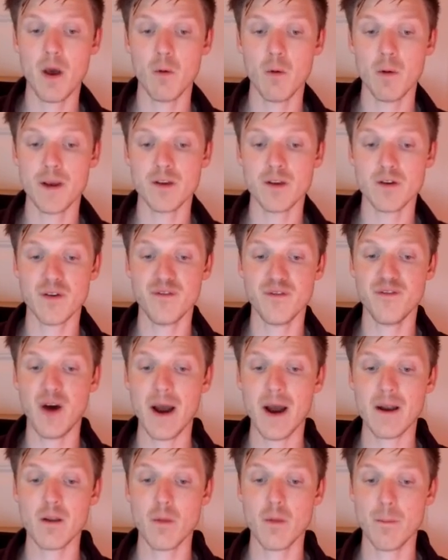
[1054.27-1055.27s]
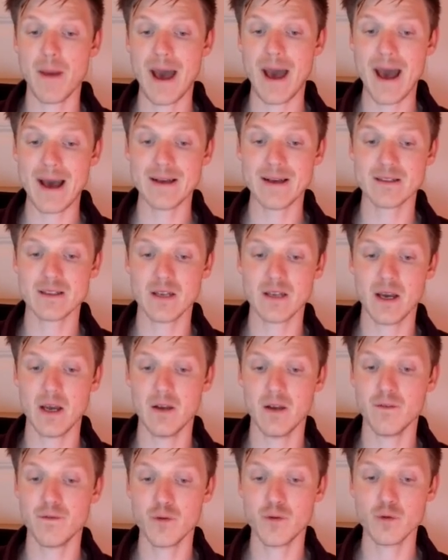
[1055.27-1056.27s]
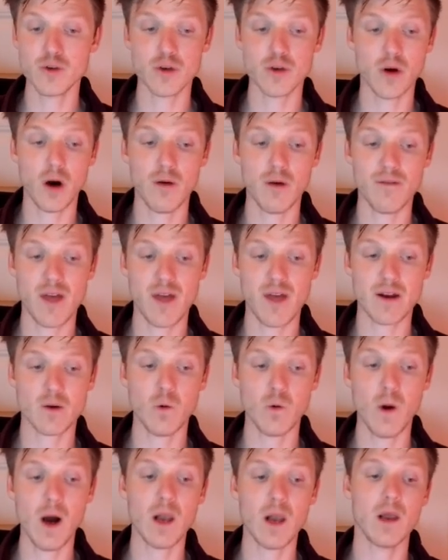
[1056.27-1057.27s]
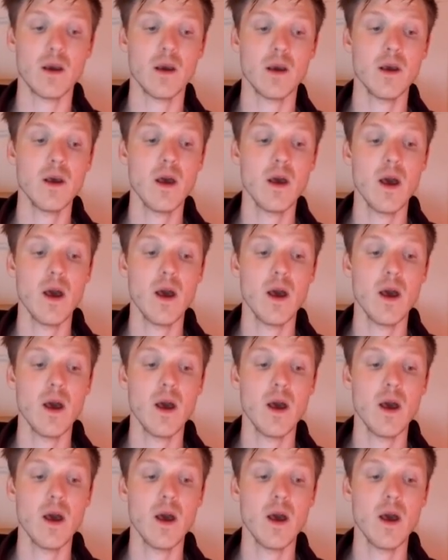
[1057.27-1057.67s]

where you define the past and future of that quale.